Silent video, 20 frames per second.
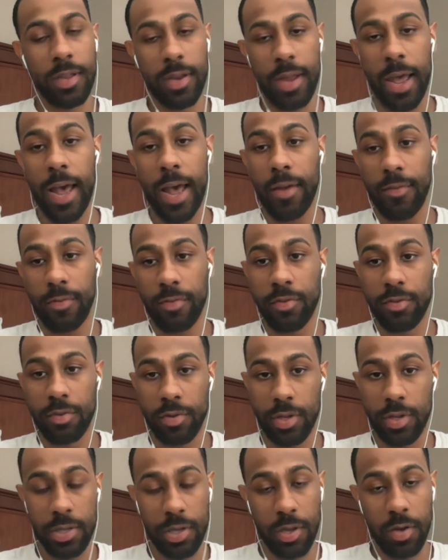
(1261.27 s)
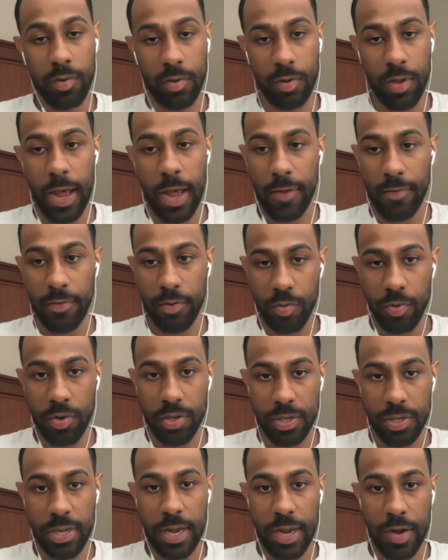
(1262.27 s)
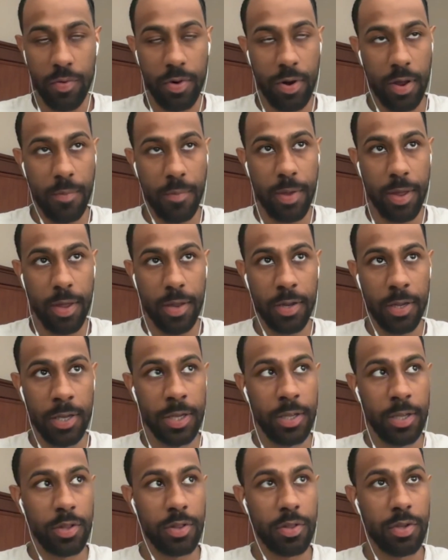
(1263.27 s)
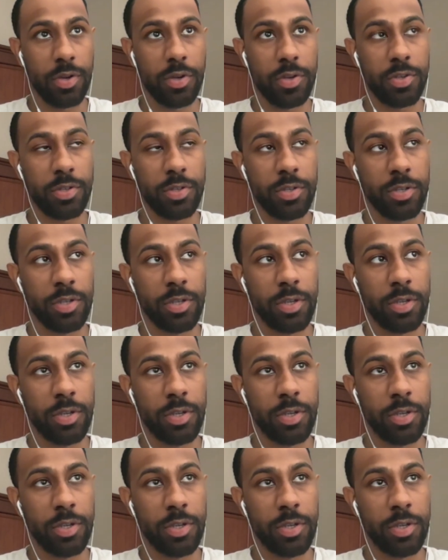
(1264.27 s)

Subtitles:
then afterwards, now where I'm at, there's